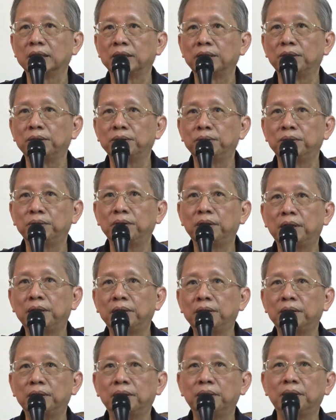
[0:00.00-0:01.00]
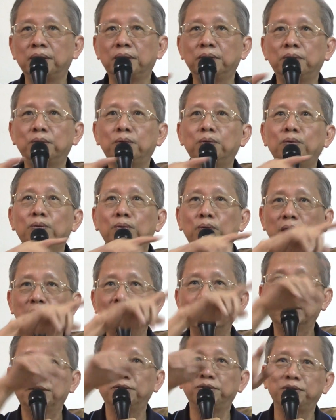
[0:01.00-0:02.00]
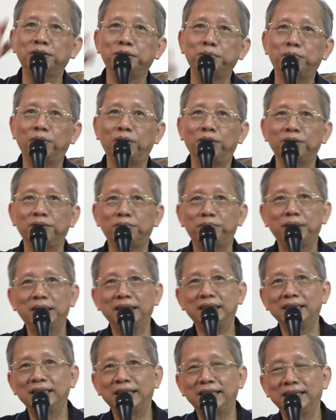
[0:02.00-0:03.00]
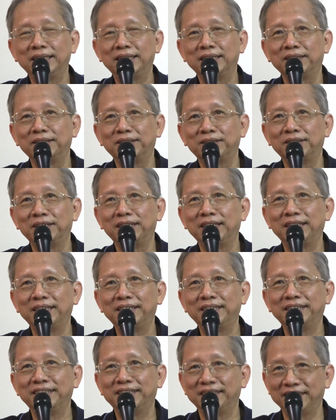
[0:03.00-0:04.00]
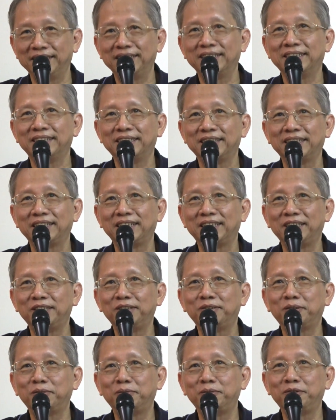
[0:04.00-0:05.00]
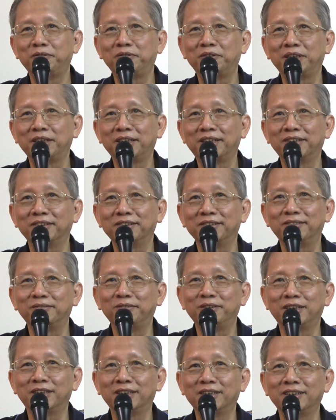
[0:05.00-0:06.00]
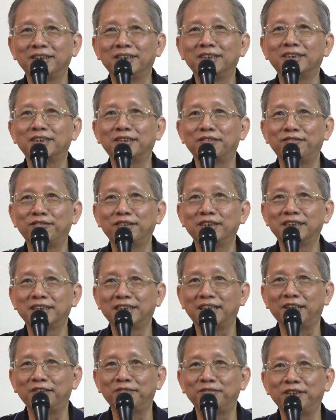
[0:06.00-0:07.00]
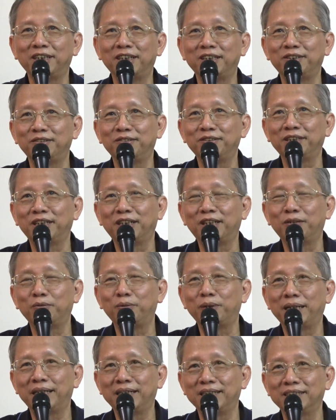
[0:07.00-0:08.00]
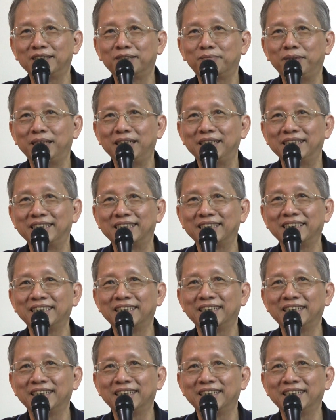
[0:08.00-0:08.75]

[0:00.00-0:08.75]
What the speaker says: So, who wants to report meditation today? It will be very good, because this is the first time we are doing awareness-based.